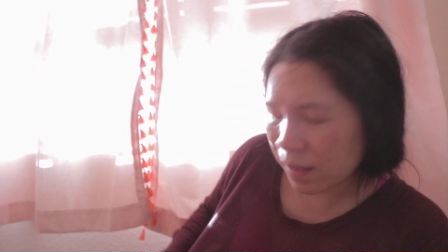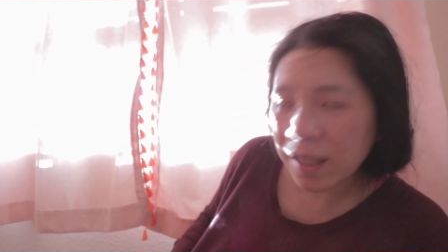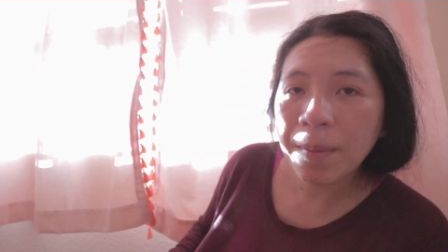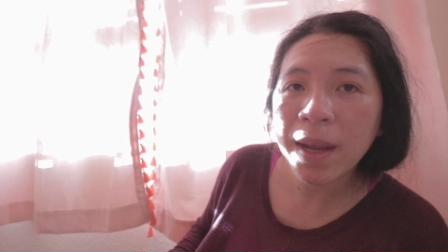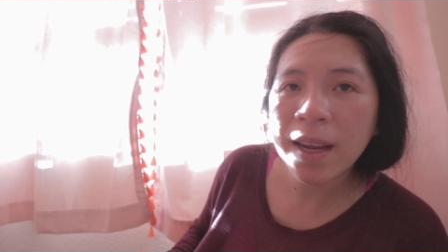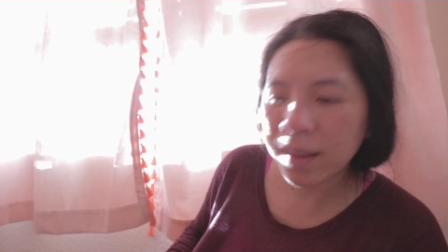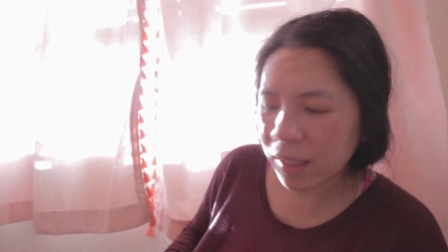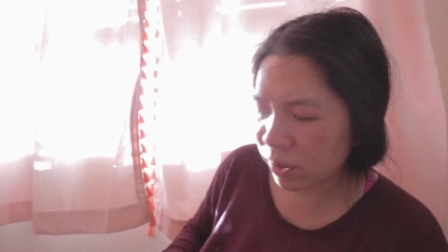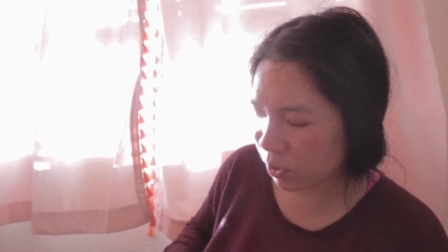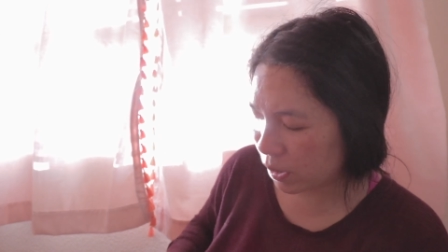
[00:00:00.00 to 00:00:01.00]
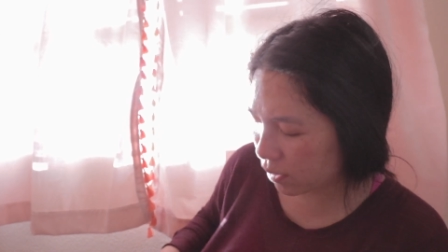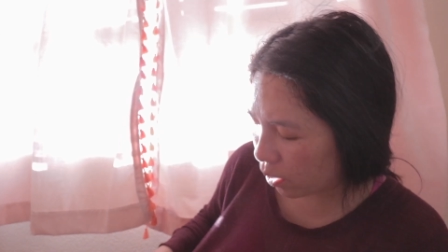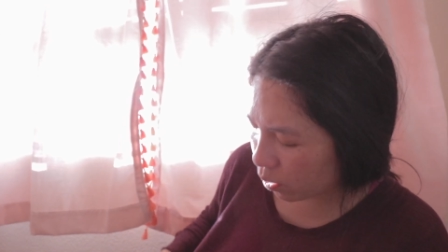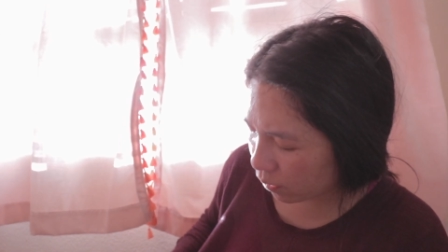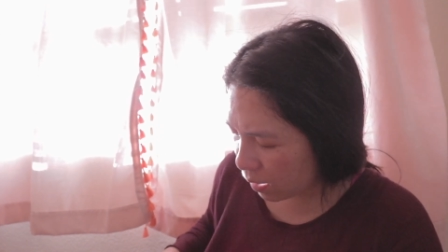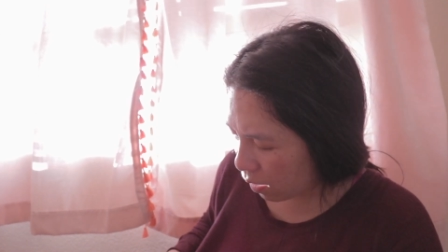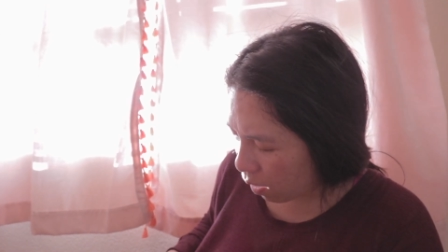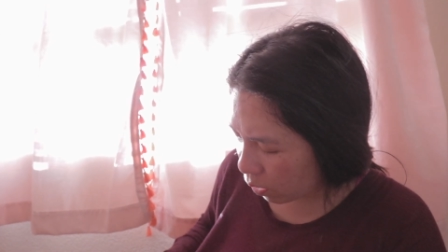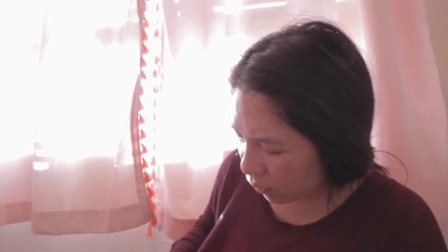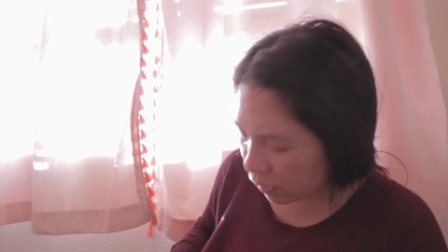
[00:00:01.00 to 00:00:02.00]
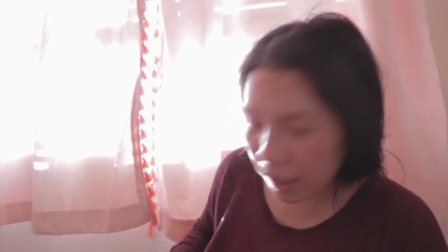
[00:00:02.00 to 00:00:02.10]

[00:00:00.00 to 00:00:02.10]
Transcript: making these drinks all over